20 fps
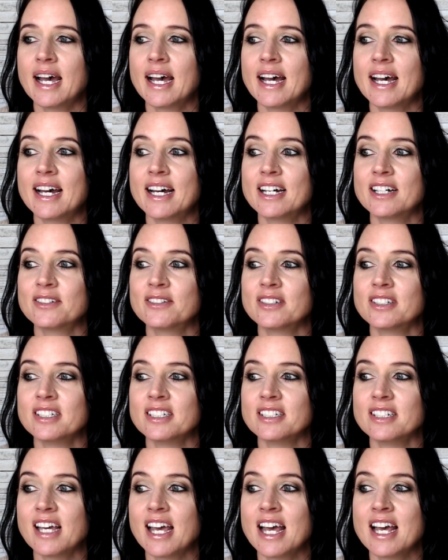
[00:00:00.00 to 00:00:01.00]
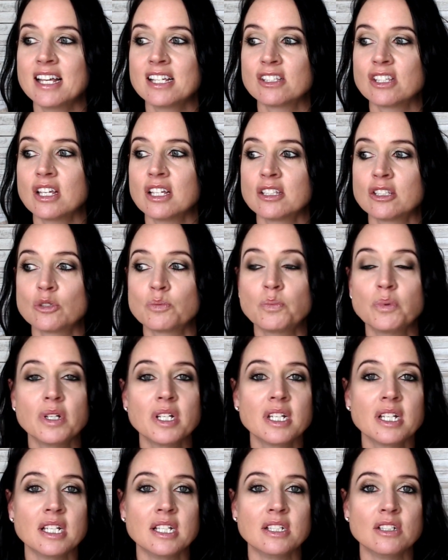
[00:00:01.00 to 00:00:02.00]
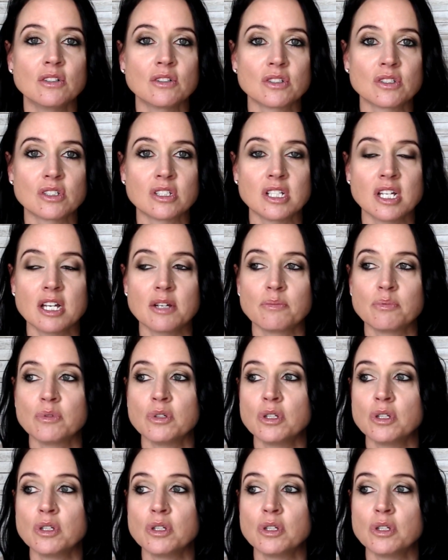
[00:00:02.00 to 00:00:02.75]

has a spring in your step.